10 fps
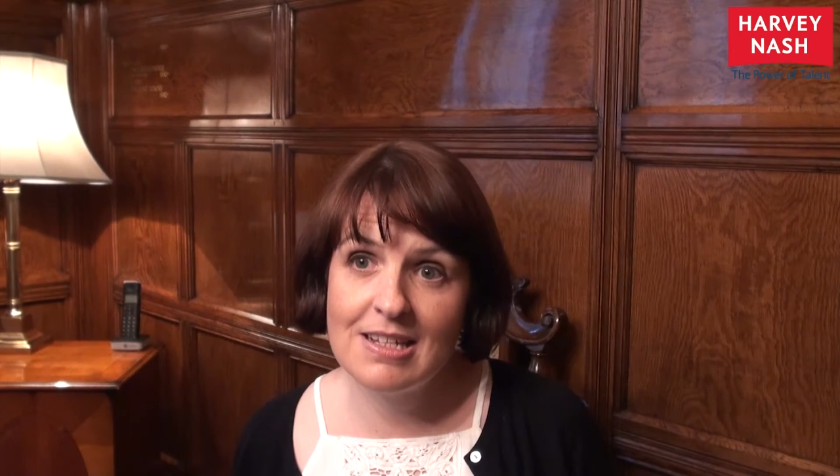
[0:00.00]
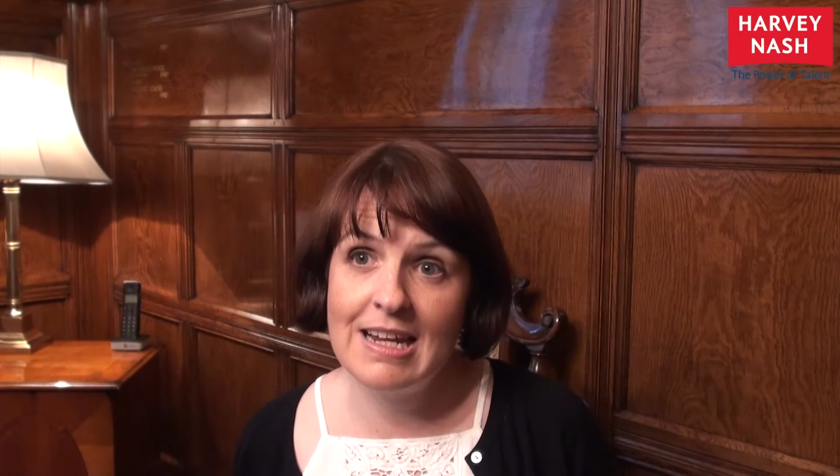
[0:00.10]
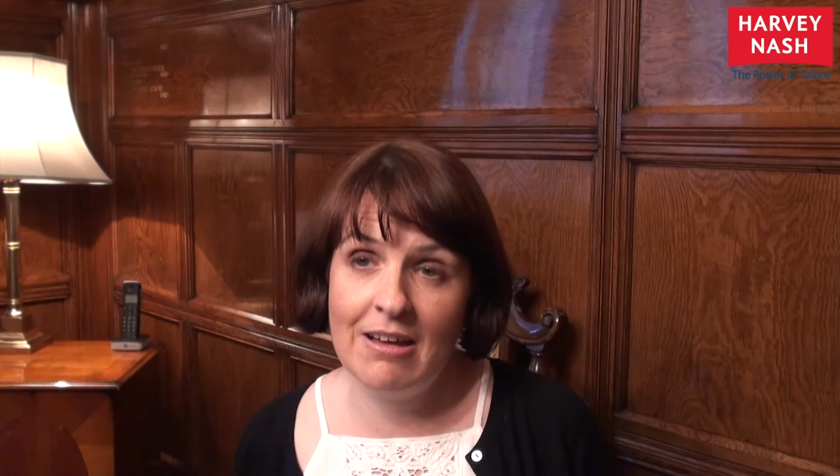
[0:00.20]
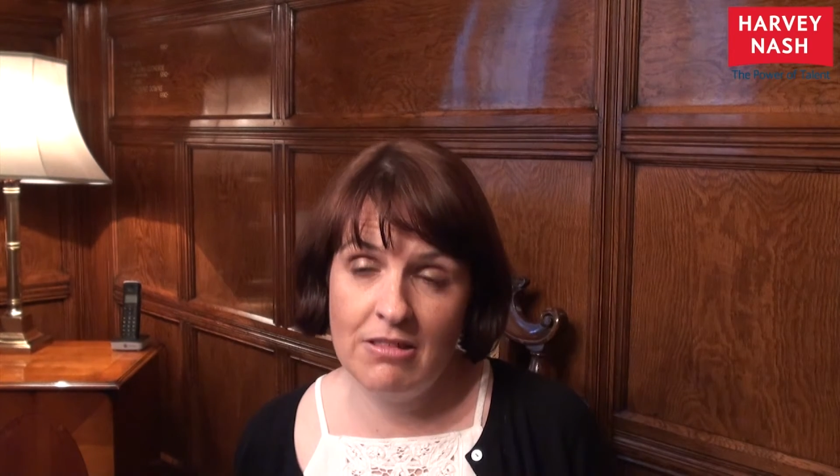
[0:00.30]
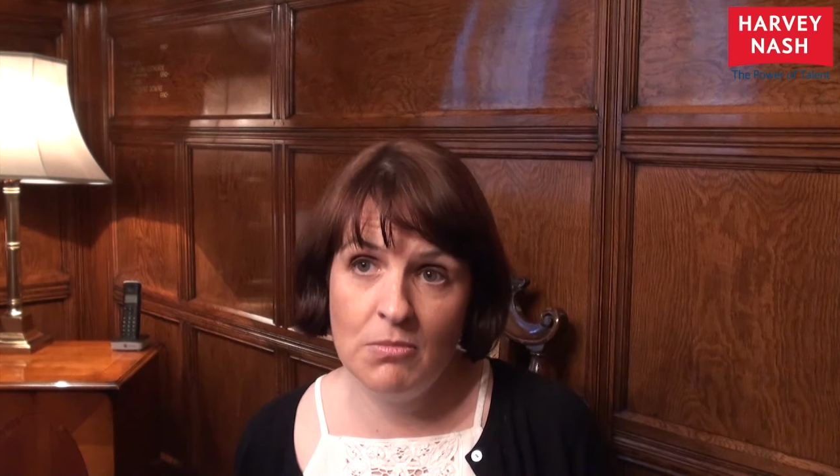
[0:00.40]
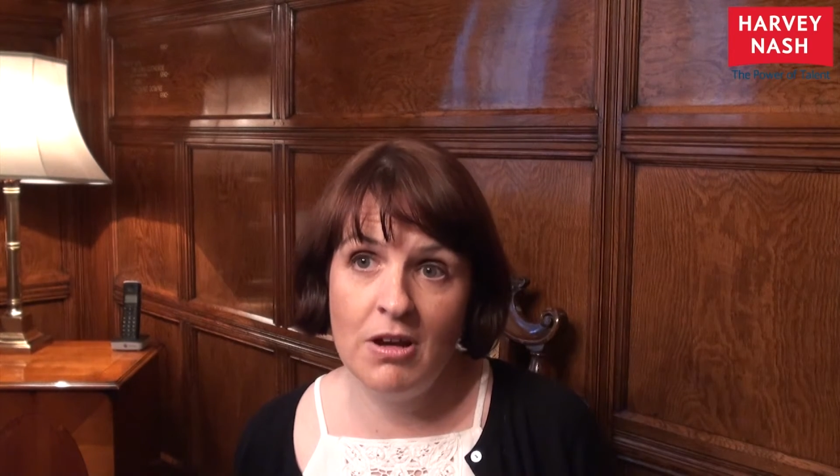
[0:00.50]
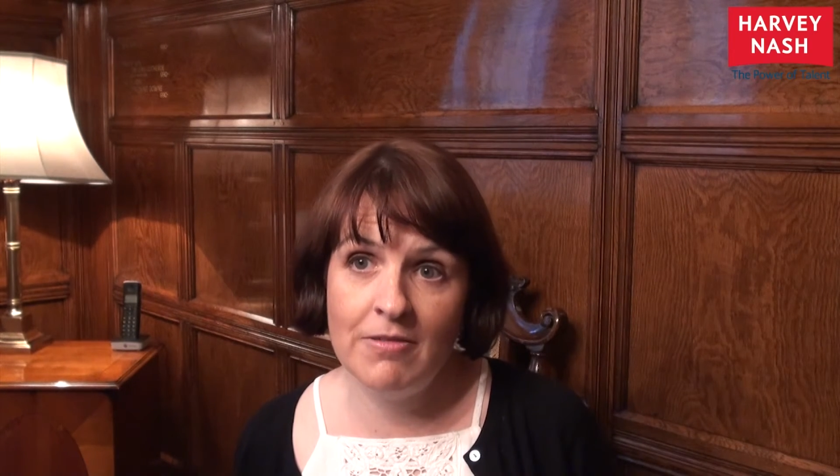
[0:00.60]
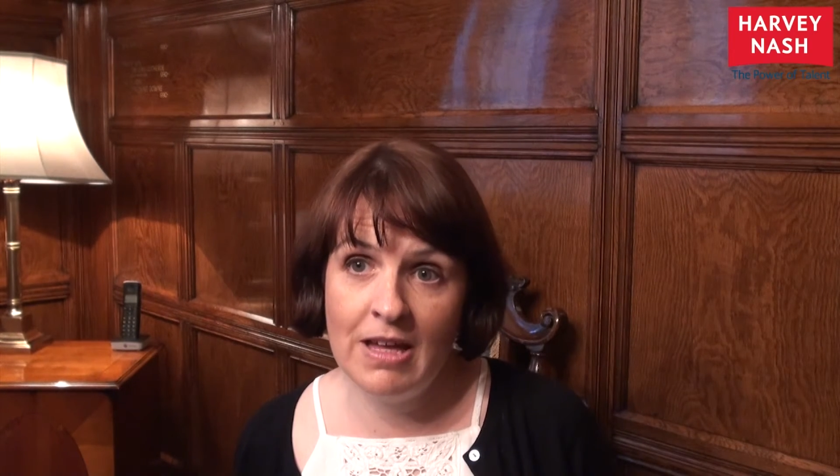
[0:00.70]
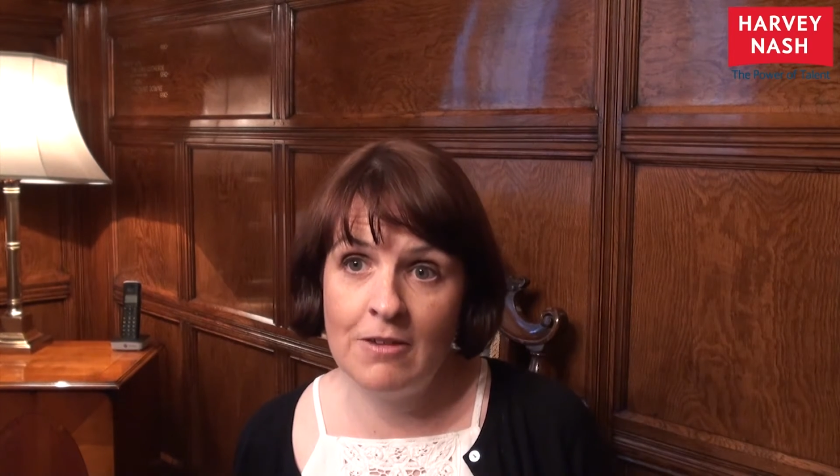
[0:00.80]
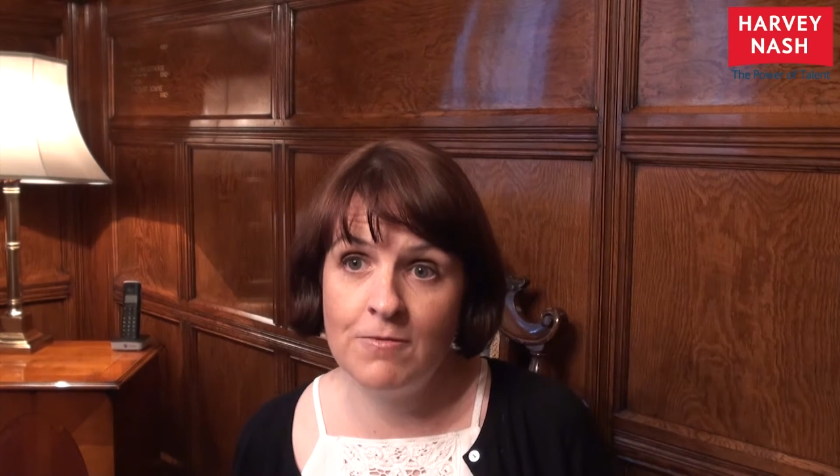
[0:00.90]
and how they might
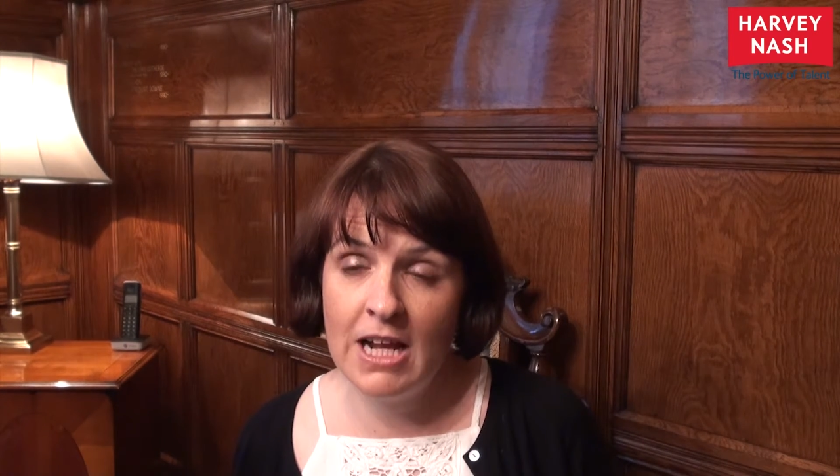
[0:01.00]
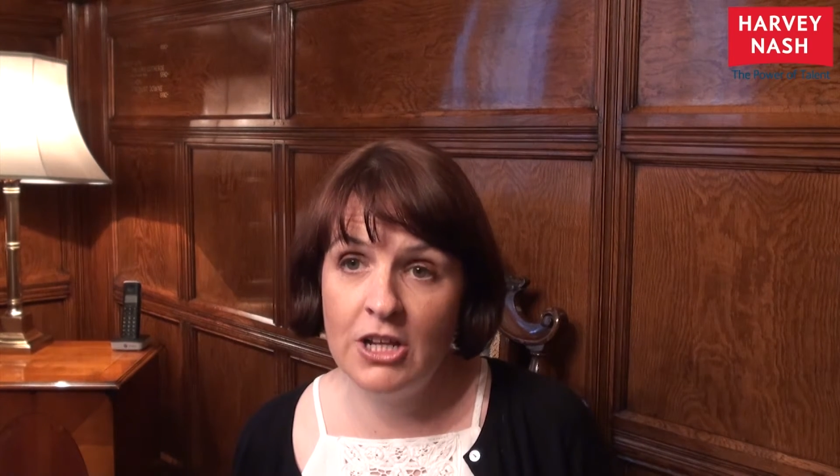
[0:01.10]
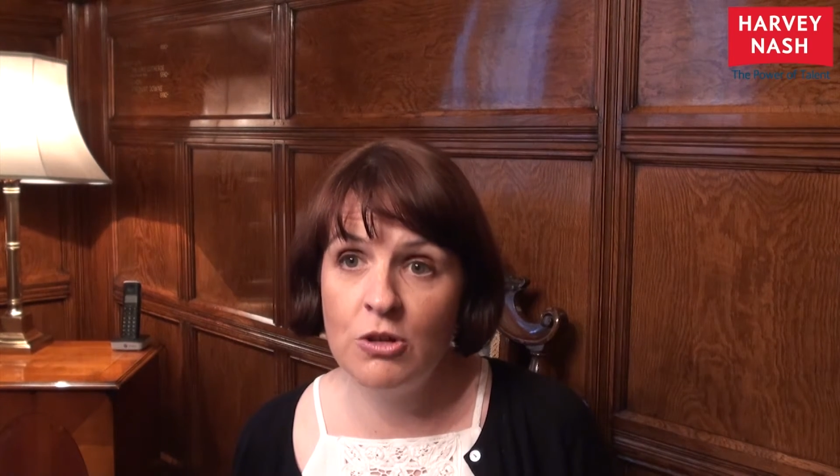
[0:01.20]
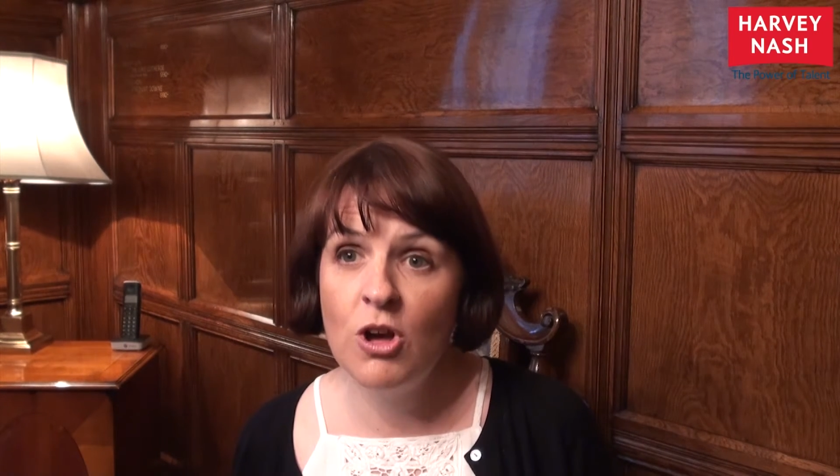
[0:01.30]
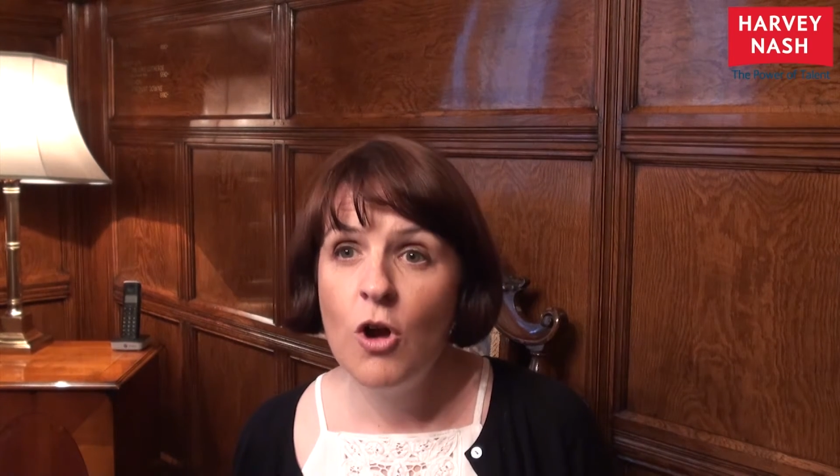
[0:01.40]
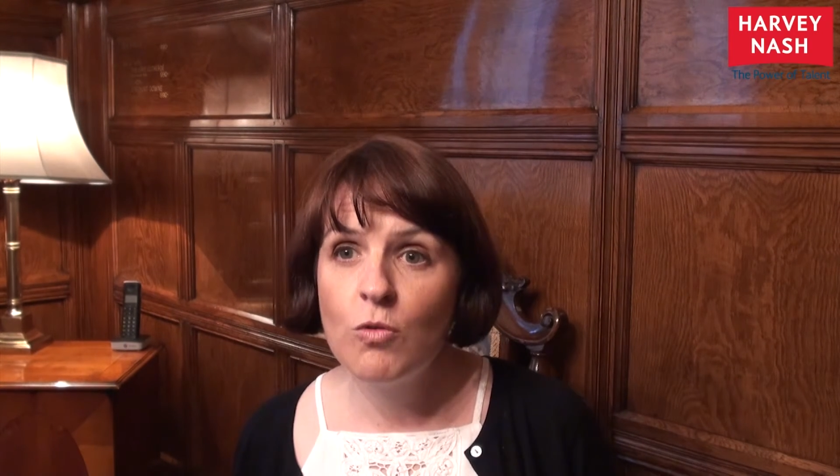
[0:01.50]
add value,